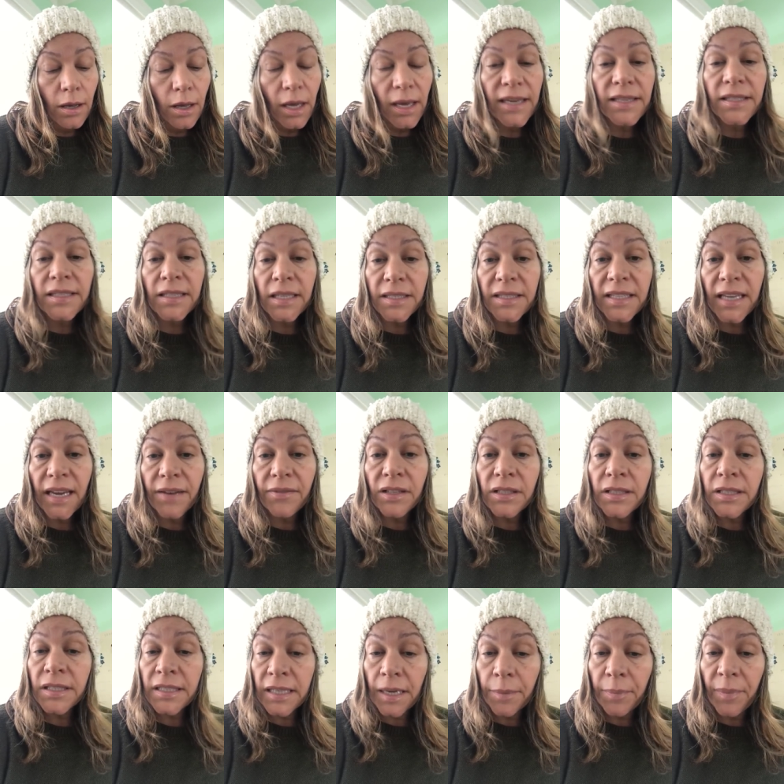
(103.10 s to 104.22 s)
He said, "Devin,
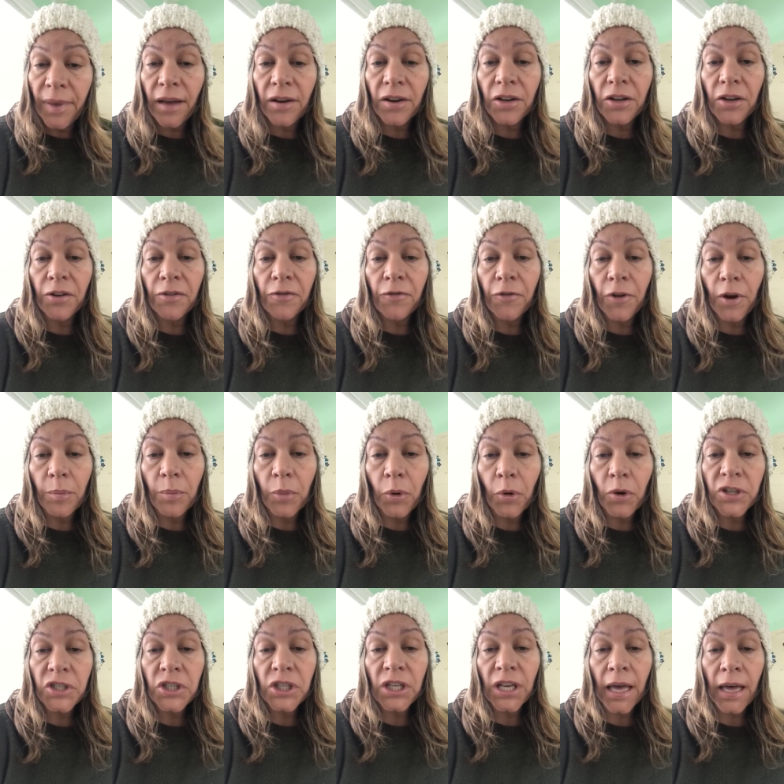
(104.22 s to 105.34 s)
step out on your front
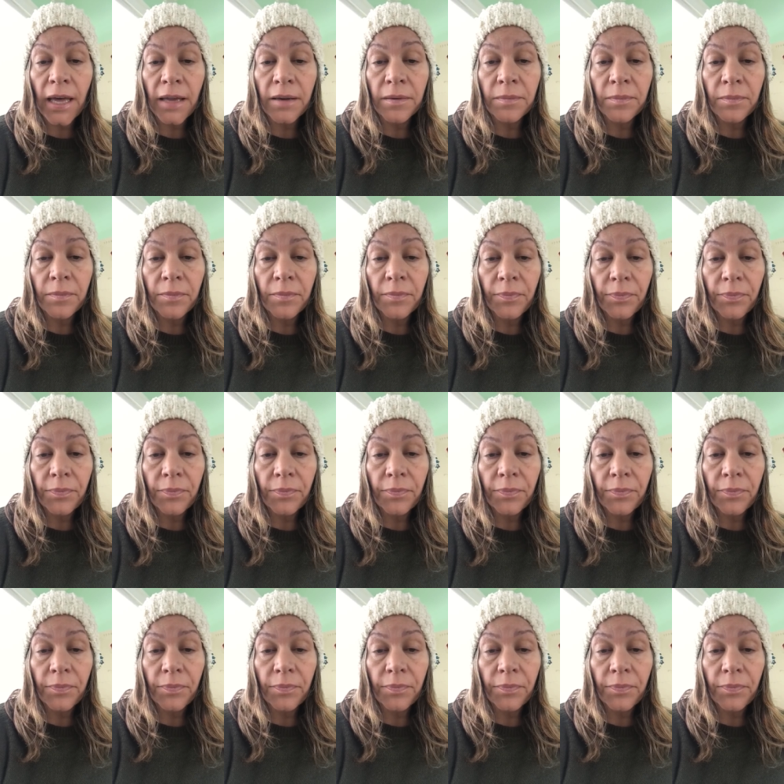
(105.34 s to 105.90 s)
porch again."